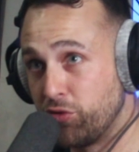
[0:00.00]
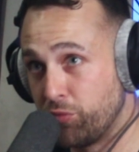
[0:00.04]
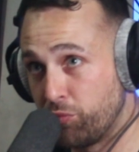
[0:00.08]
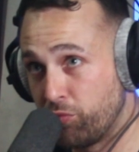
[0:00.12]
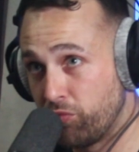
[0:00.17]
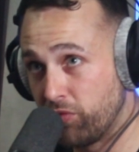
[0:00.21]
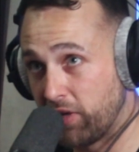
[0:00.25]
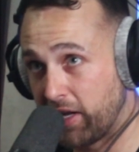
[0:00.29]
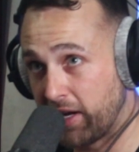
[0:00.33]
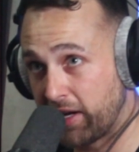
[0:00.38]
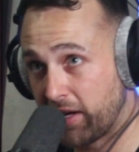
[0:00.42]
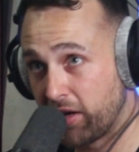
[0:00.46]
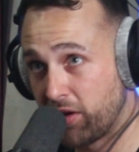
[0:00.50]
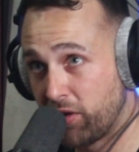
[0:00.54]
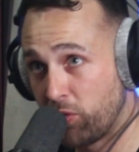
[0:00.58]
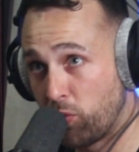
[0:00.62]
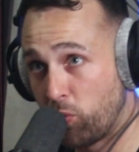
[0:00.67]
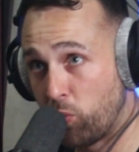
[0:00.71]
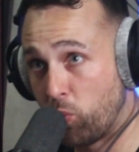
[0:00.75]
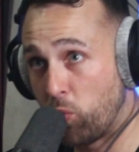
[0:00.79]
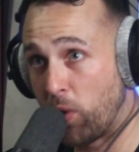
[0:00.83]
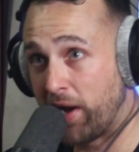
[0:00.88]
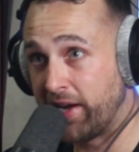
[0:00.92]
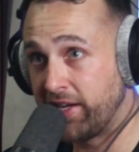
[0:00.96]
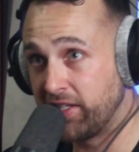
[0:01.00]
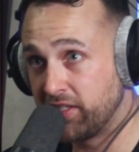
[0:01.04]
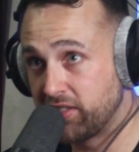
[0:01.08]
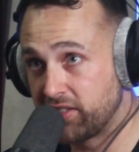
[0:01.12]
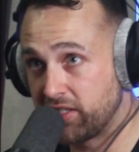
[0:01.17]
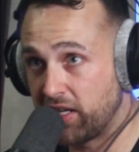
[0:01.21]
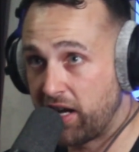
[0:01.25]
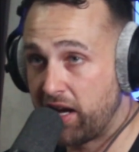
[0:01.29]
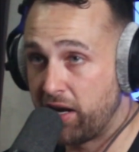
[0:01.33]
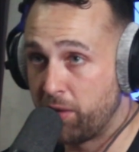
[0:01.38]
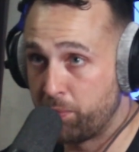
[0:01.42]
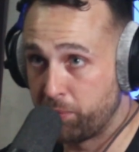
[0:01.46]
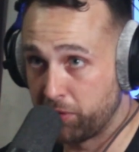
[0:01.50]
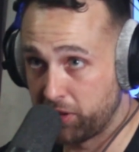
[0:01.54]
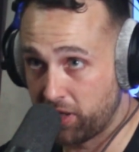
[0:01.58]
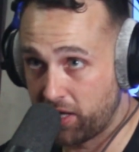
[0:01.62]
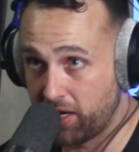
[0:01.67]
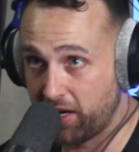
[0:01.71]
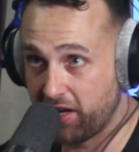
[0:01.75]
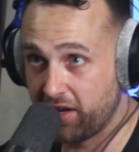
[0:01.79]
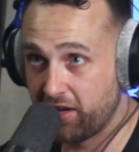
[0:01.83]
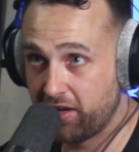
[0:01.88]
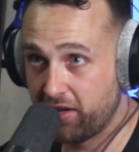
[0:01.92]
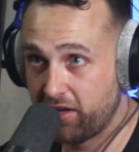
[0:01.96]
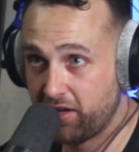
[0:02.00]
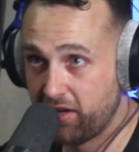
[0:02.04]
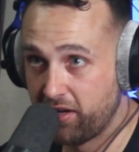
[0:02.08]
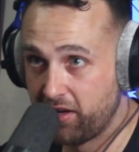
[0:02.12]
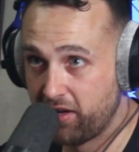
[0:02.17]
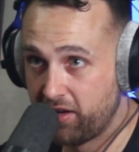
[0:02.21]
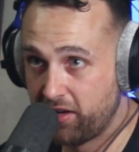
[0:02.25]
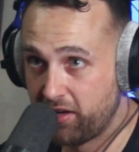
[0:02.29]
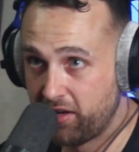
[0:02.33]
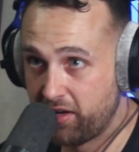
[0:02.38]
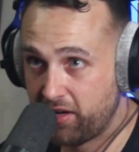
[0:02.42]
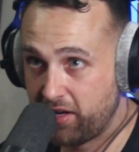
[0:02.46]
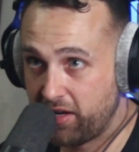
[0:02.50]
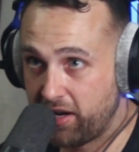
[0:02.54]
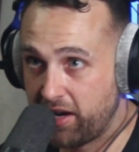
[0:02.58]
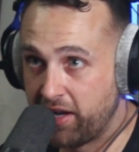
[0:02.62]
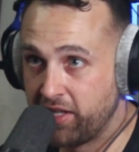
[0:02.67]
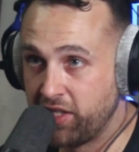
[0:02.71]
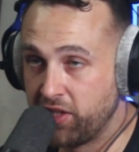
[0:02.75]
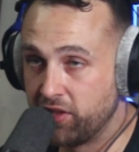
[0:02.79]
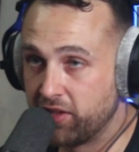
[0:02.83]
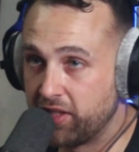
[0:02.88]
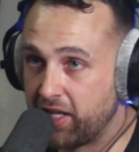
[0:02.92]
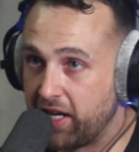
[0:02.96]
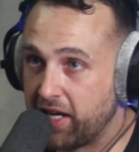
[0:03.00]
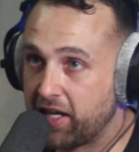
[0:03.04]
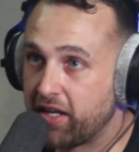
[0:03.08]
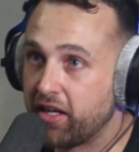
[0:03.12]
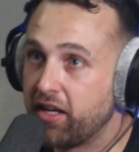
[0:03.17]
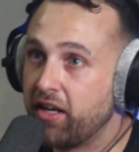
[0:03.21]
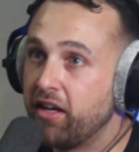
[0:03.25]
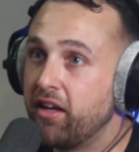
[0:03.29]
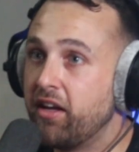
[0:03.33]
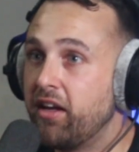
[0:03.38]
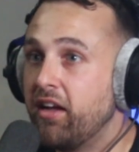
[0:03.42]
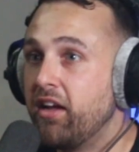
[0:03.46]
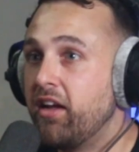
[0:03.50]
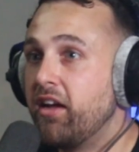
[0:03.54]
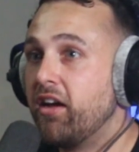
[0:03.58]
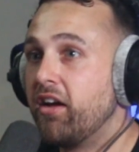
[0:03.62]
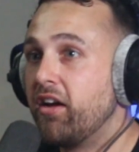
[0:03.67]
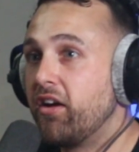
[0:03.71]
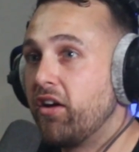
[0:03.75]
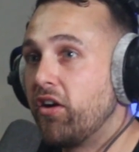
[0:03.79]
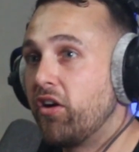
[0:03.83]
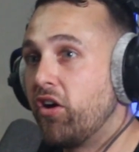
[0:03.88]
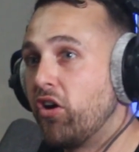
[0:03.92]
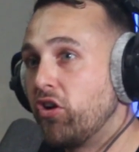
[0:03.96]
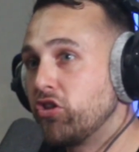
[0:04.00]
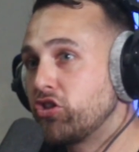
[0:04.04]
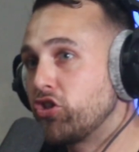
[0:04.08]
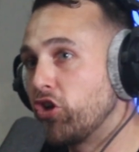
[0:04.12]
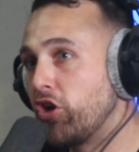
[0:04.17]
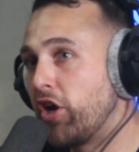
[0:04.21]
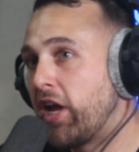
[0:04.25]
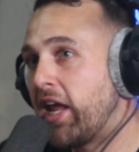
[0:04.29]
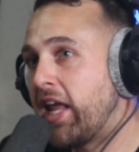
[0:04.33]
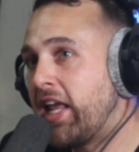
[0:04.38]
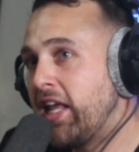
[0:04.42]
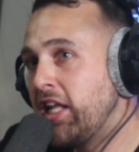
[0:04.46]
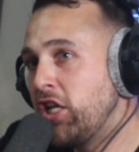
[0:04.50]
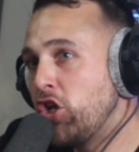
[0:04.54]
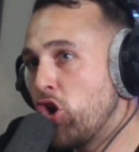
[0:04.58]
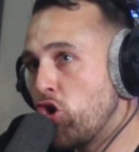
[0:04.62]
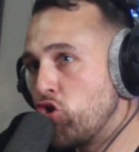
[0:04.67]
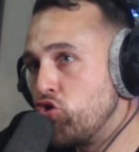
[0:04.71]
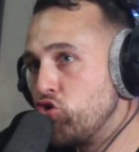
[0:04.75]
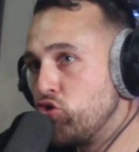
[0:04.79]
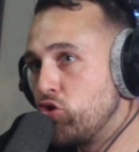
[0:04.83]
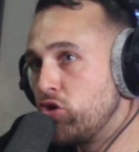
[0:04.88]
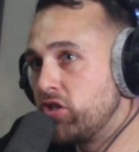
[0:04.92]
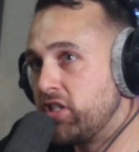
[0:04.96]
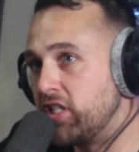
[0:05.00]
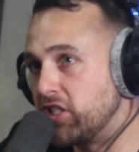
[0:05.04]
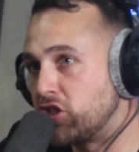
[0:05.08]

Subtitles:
you like ways to apply it. And you're like, oh, so he knows